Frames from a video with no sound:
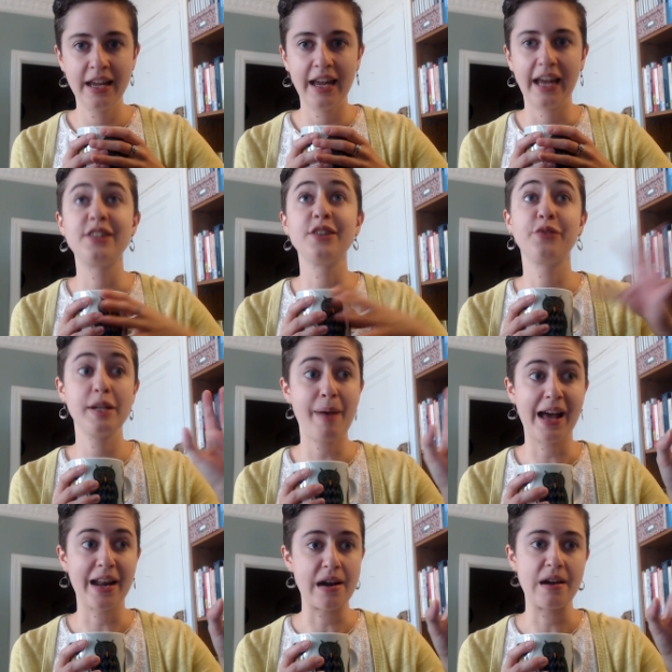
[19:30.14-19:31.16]
It's a free
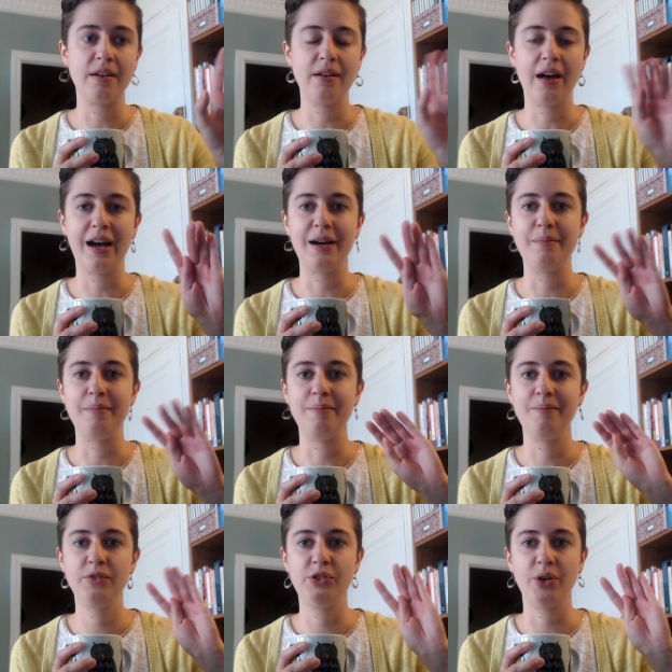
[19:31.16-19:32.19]
pattern, um,
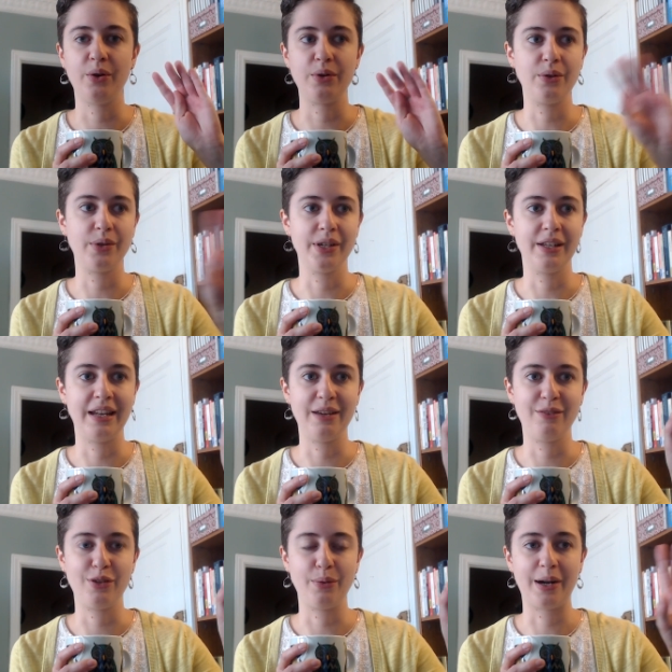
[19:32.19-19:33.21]
so you can,
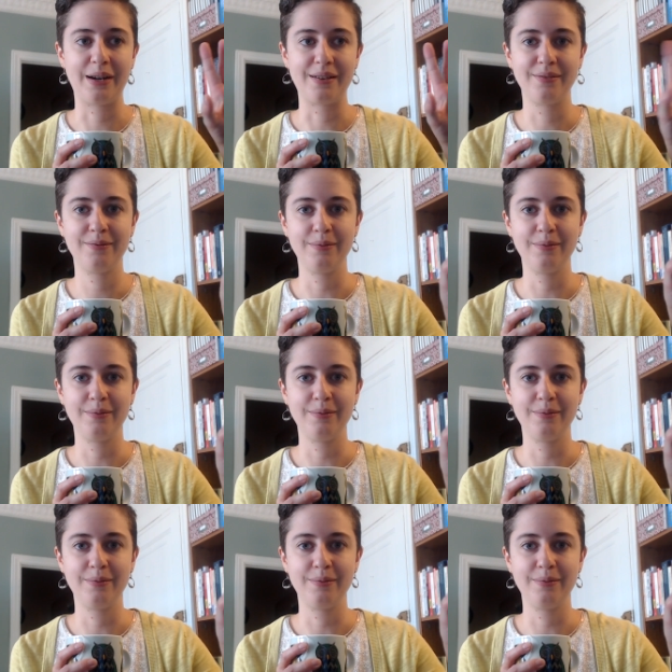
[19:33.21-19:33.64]
if you are,